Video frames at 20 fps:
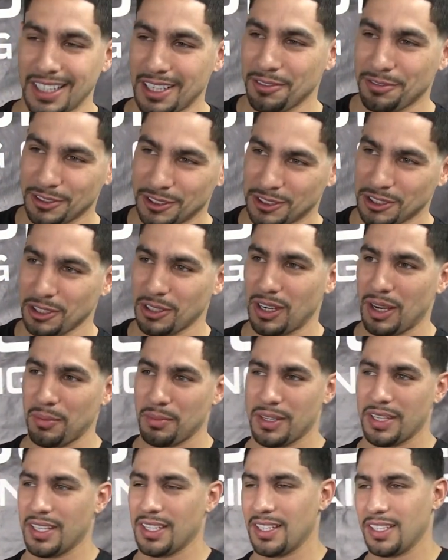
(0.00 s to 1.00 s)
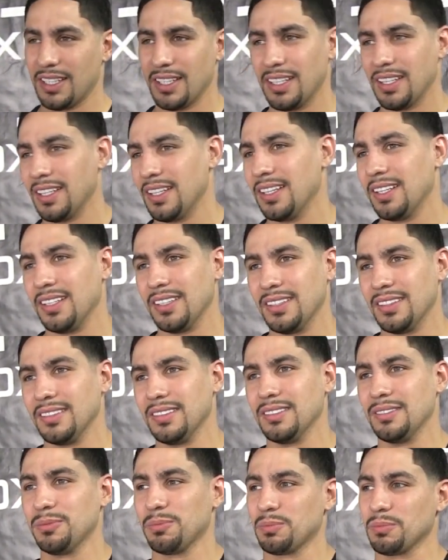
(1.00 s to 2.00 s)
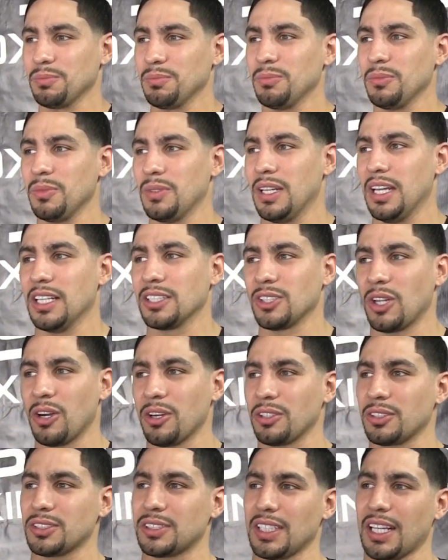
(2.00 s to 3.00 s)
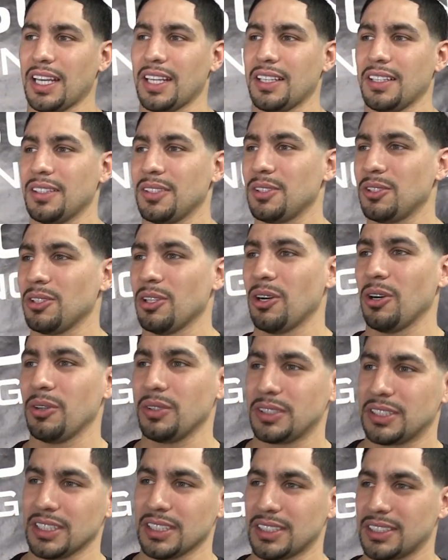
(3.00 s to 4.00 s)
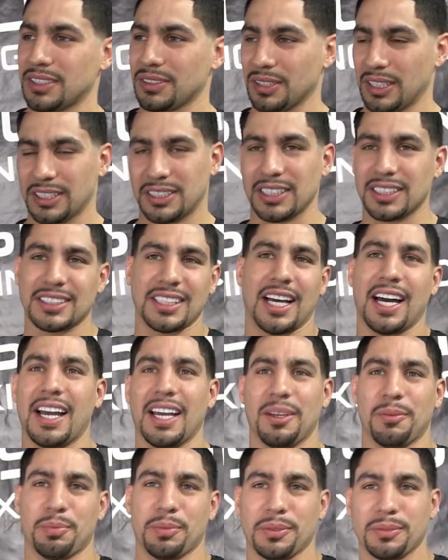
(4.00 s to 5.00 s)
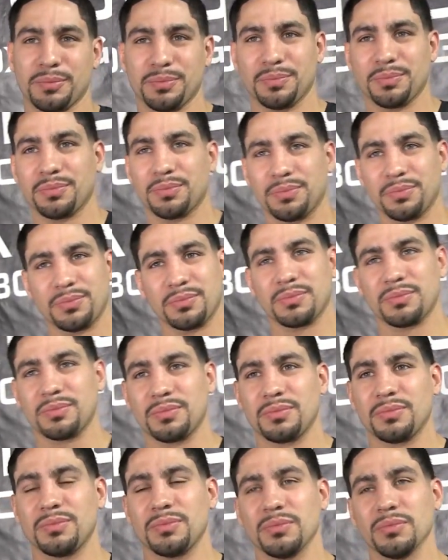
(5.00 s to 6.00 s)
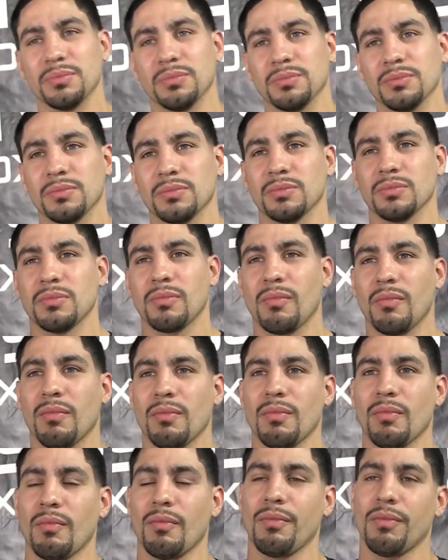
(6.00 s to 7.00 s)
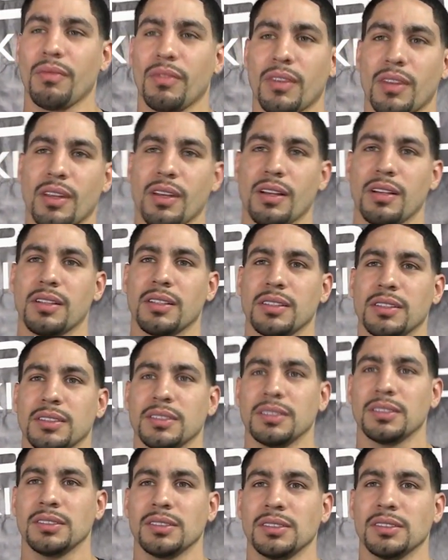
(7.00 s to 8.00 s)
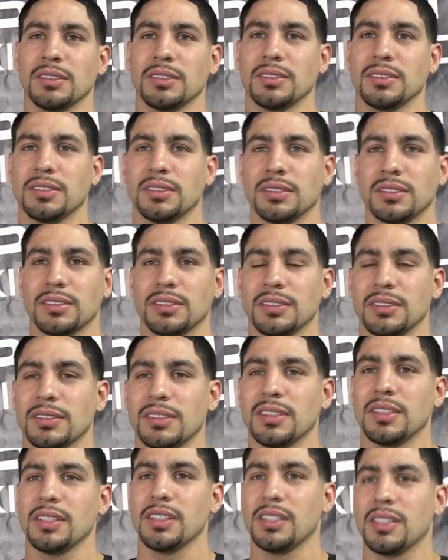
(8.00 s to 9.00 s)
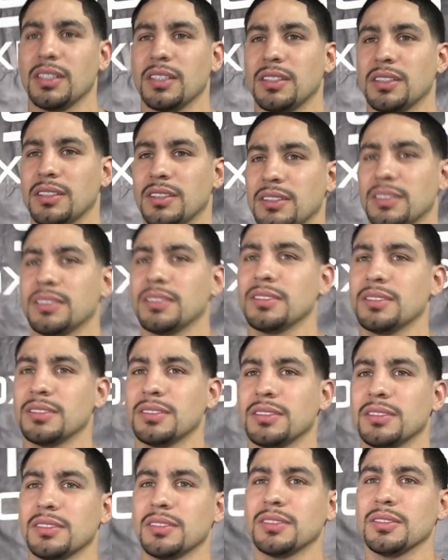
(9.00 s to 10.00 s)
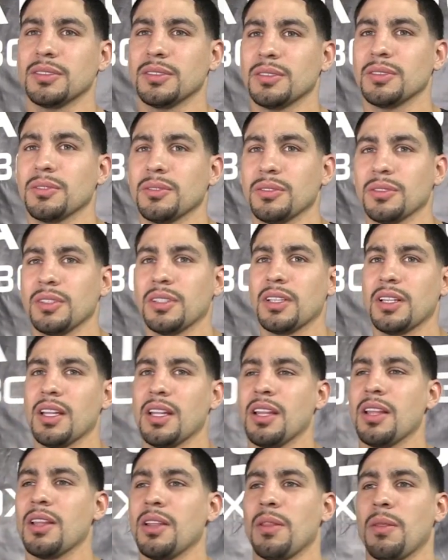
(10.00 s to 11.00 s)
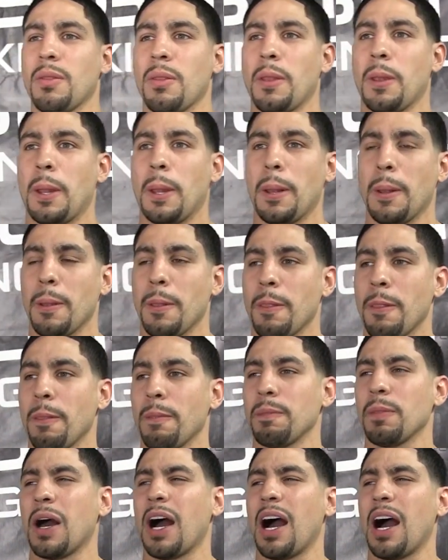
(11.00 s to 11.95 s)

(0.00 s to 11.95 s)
Yeah, for sure. I mean, as long as like, you know, it's just the hype. But are they still like top, like mid 90s, like height of boxing popularity groupies, or is it?